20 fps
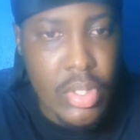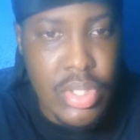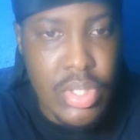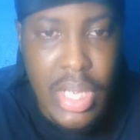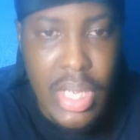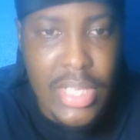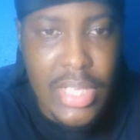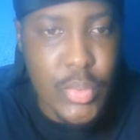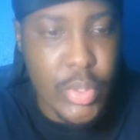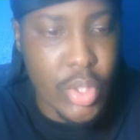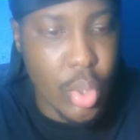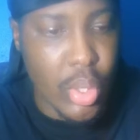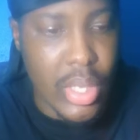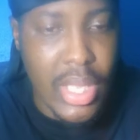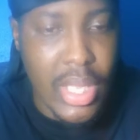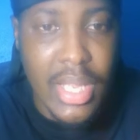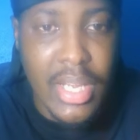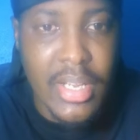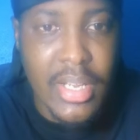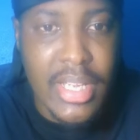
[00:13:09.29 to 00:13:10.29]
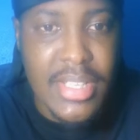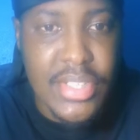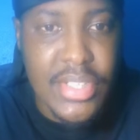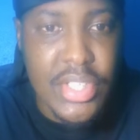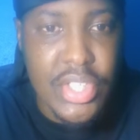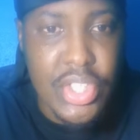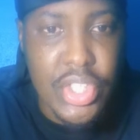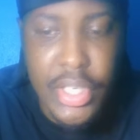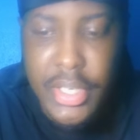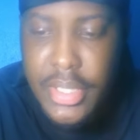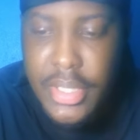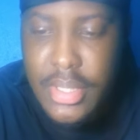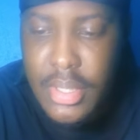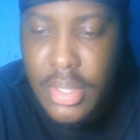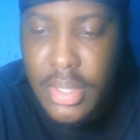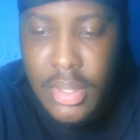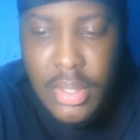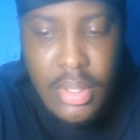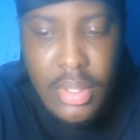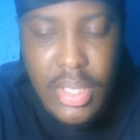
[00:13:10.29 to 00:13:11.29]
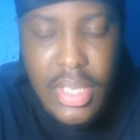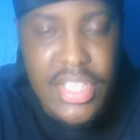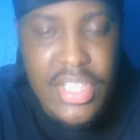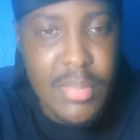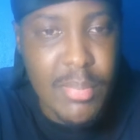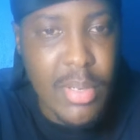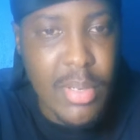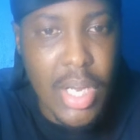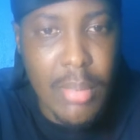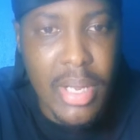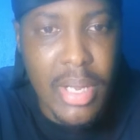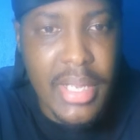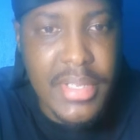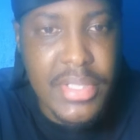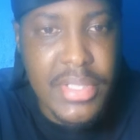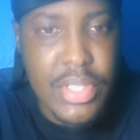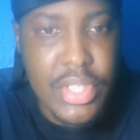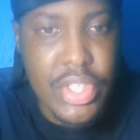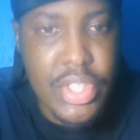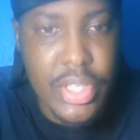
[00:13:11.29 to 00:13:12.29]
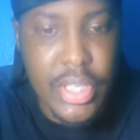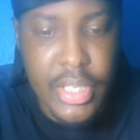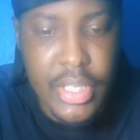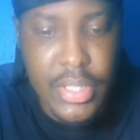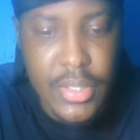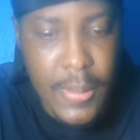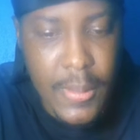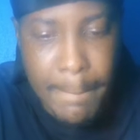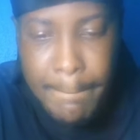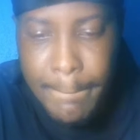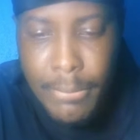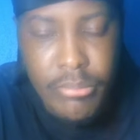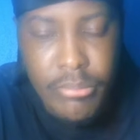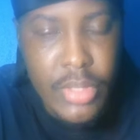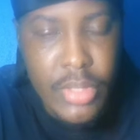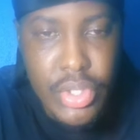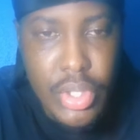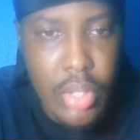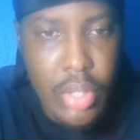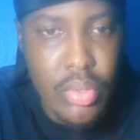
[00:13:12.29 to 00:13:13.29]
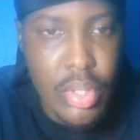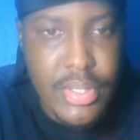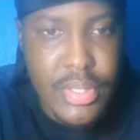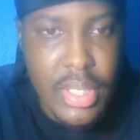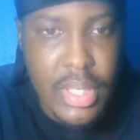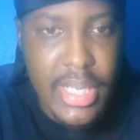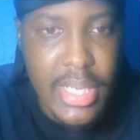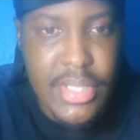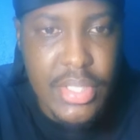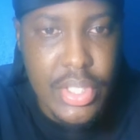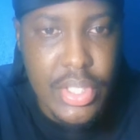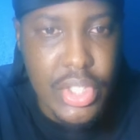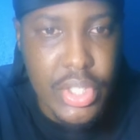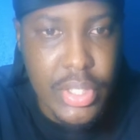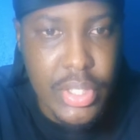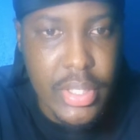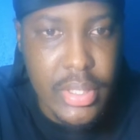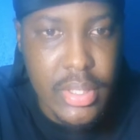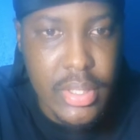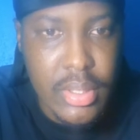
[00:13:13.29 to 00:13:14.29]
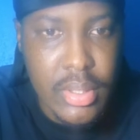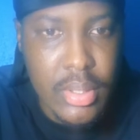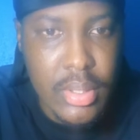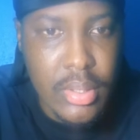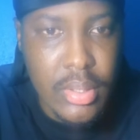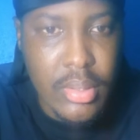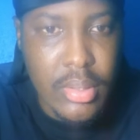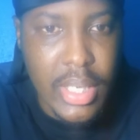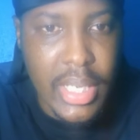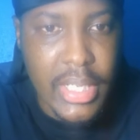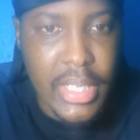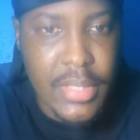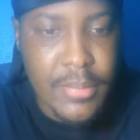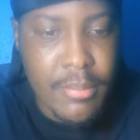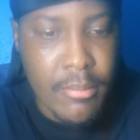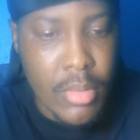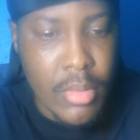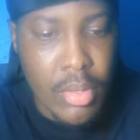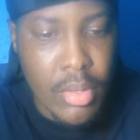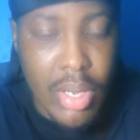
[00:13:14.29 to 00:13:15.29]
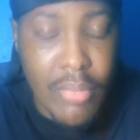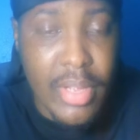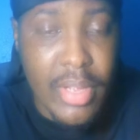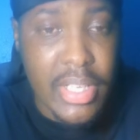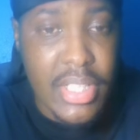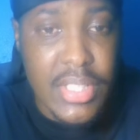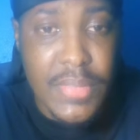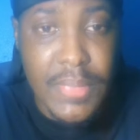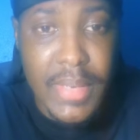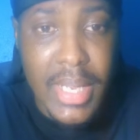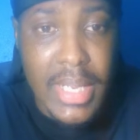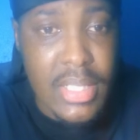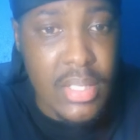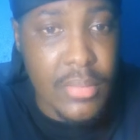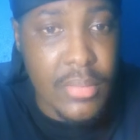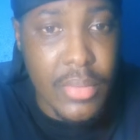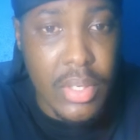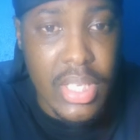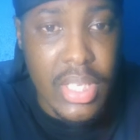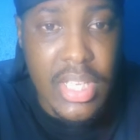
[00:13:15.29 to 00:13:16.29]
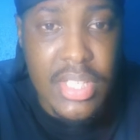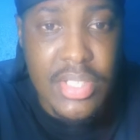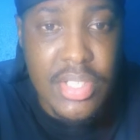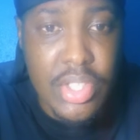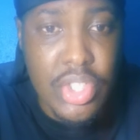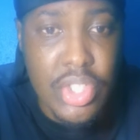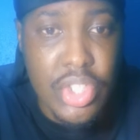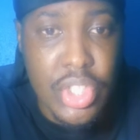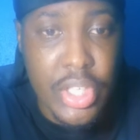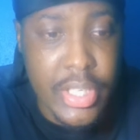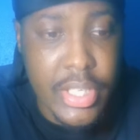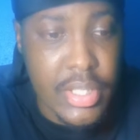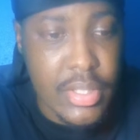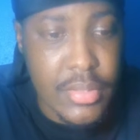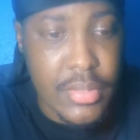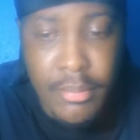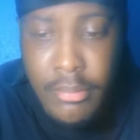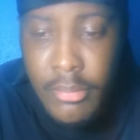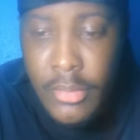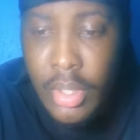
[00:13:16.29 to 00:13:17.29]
So as we know, Hayden has the shirt, Casey Palmer has the shirt, John Russell has the shirt, right? Ravel is fighting for Casey's shirt.